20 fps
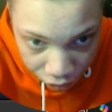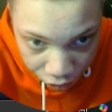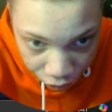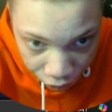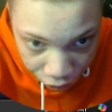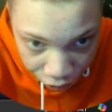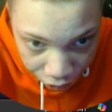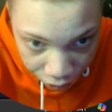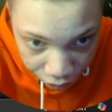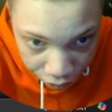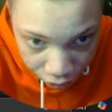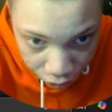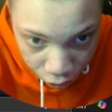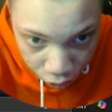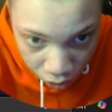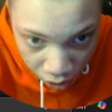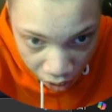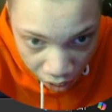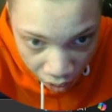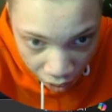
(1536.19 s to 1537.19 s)
So you see it shows
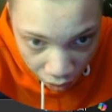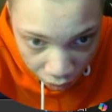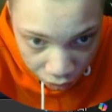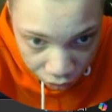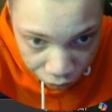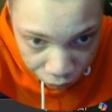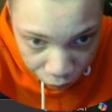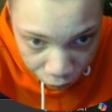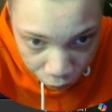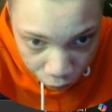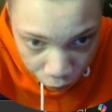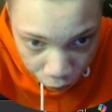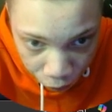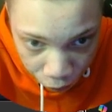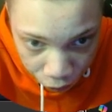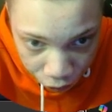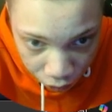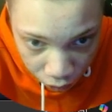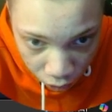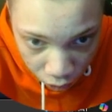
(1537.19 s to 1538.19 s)
highest
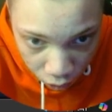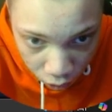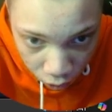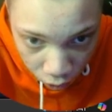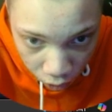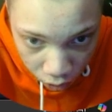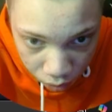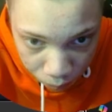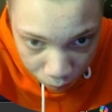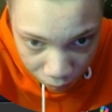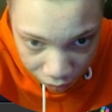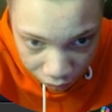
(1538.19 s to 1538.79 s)
views across many